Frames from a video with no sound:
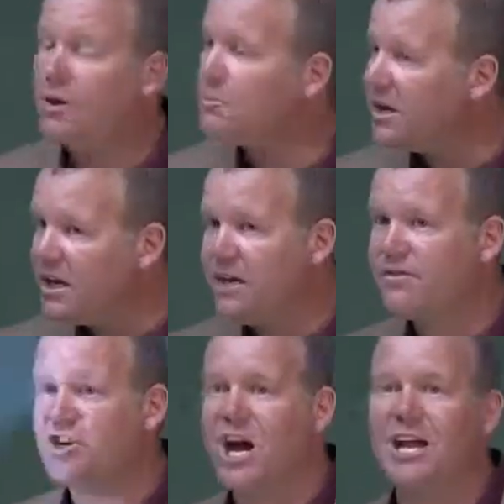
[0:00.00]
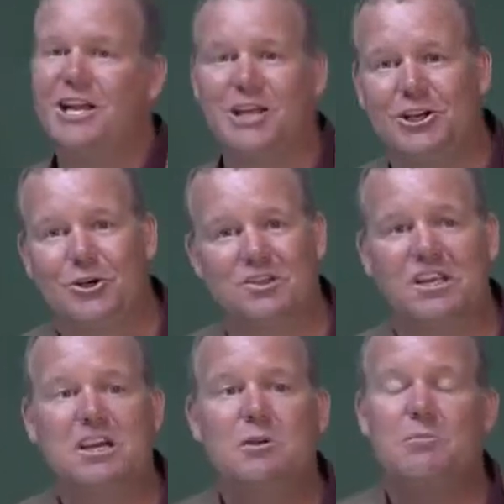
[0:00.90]
are plenty of giant eagles,
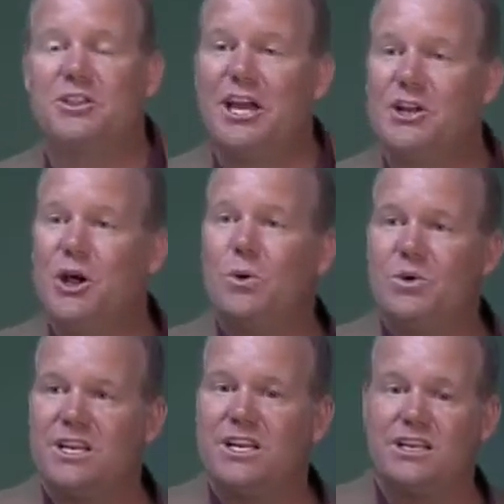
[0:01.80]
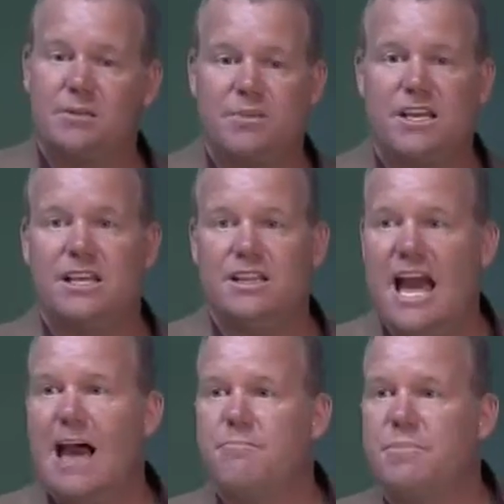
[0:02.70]
but they don't need to be
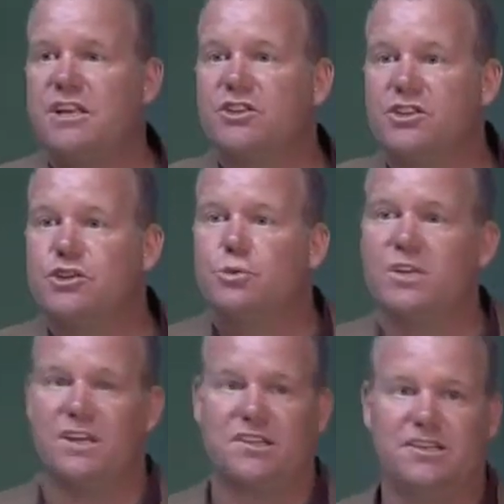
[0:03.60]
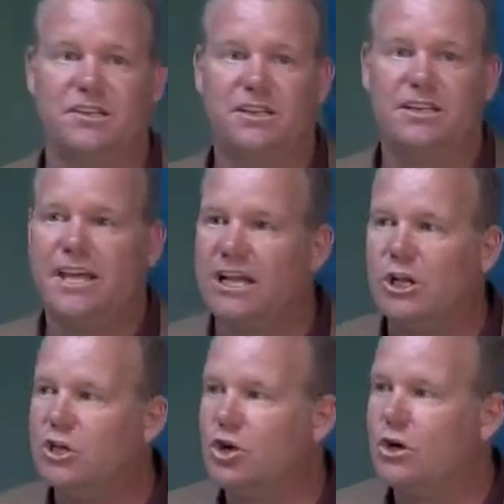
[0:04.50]
that big to do this. That
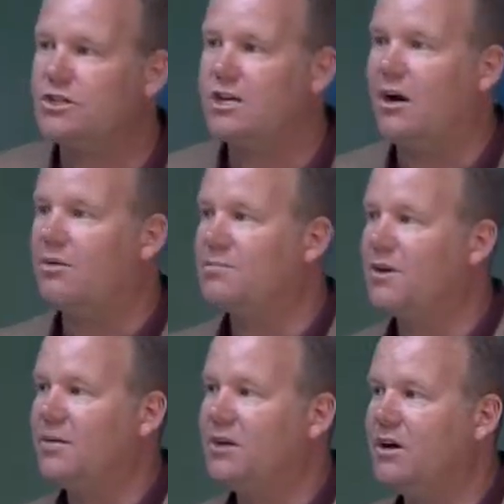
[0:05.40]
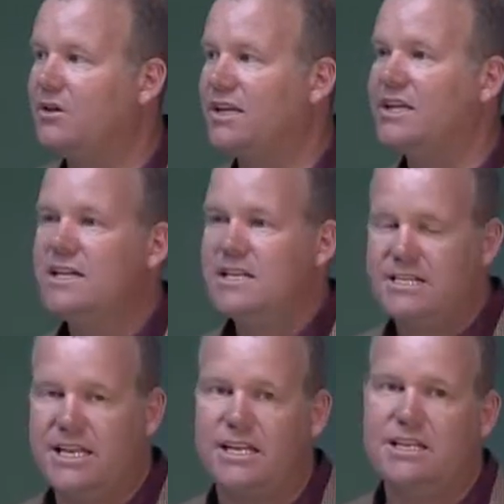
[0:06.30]
little Taung child was probably only
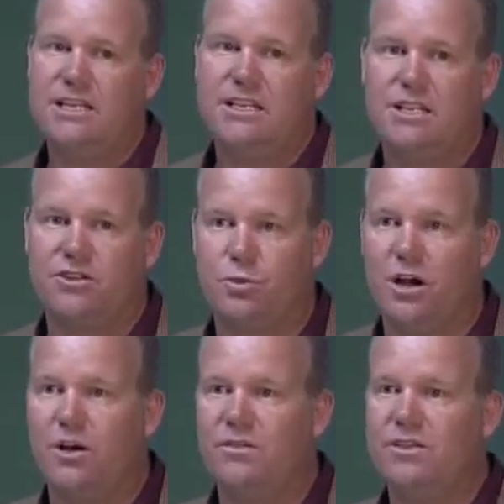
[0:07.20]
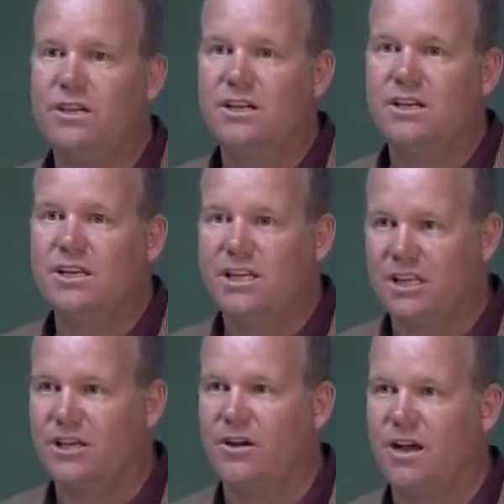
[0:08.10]
ten to twelve
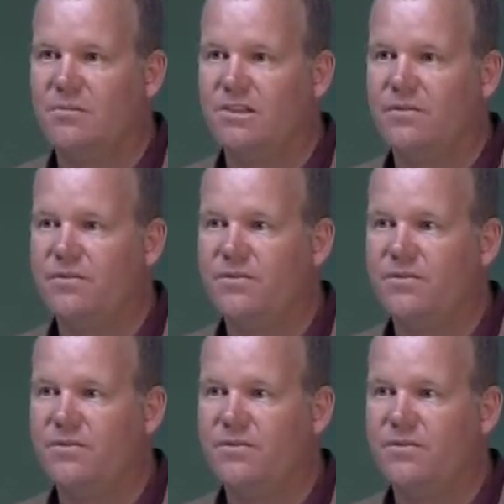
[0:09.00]
kilograms.